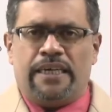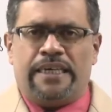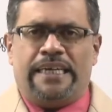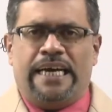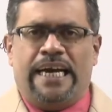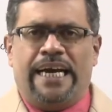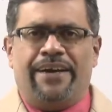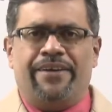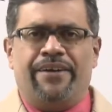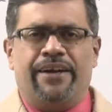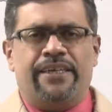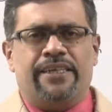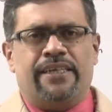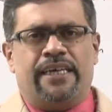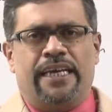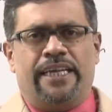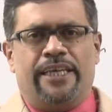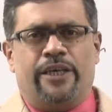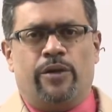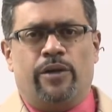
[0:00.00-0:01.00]
Direct
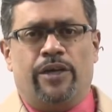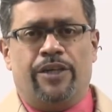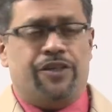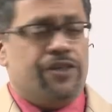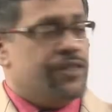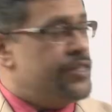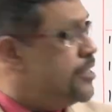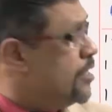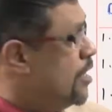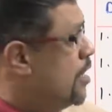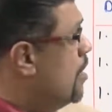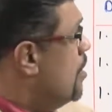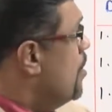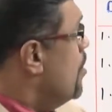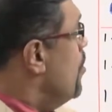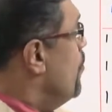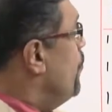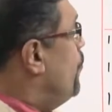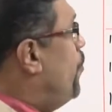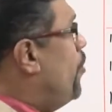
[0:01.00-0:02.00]
calculation.
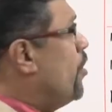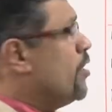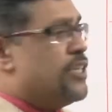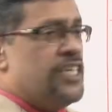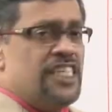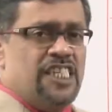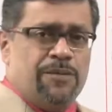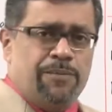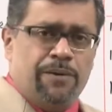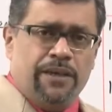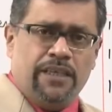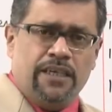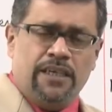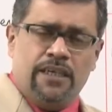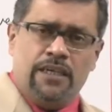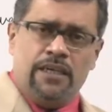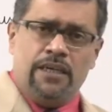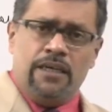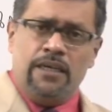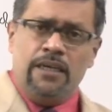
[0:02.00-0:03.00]
For this
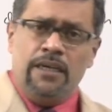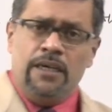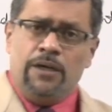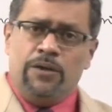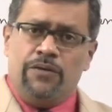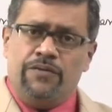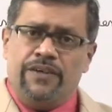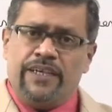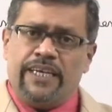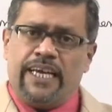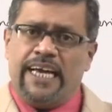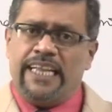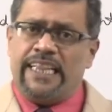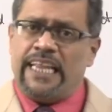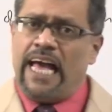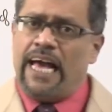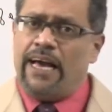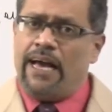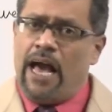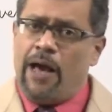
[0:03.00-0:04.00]
method, we can
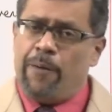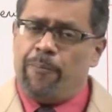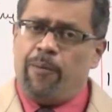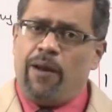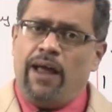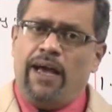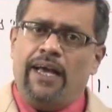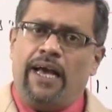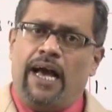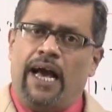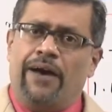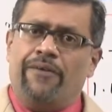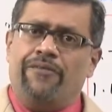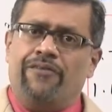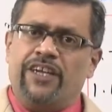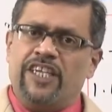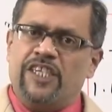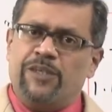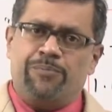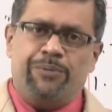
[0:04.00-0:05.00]
apply
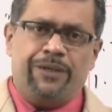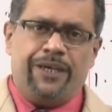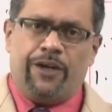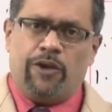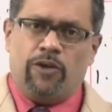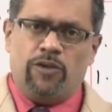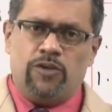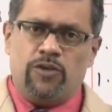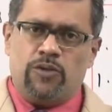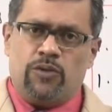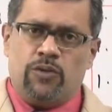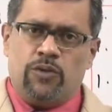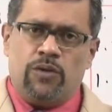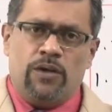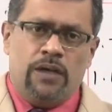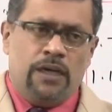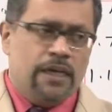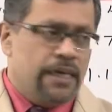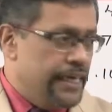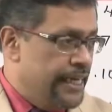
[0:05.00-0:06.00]
average period also.
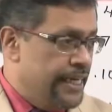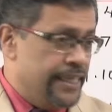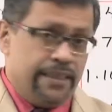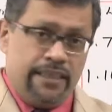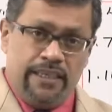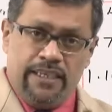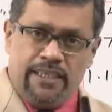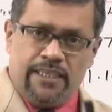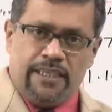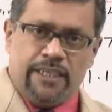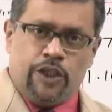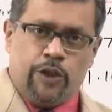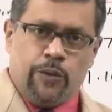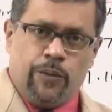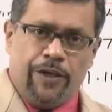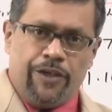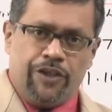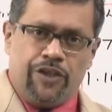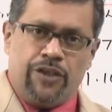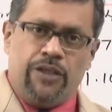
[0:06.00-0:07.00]
In this
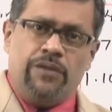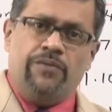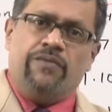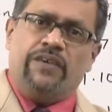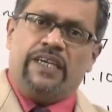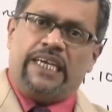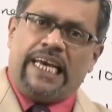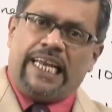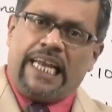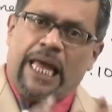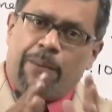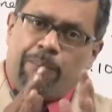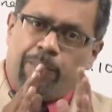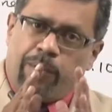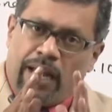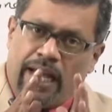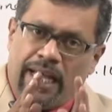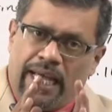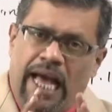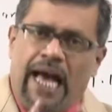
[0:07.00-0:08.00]
situation, we can
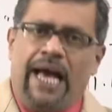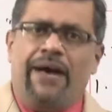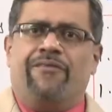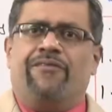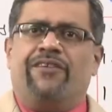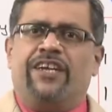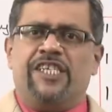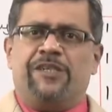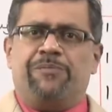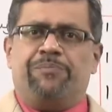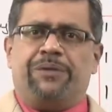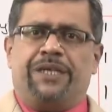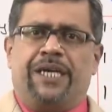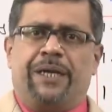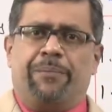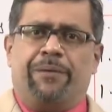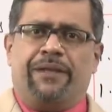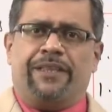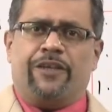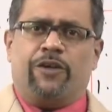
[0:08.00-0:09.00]
apply average
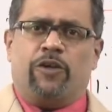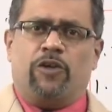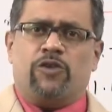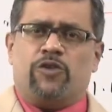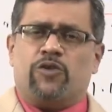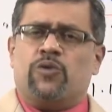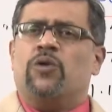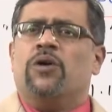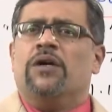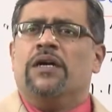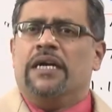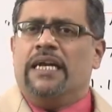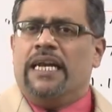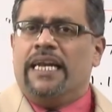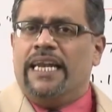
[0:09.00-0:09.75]
period method also.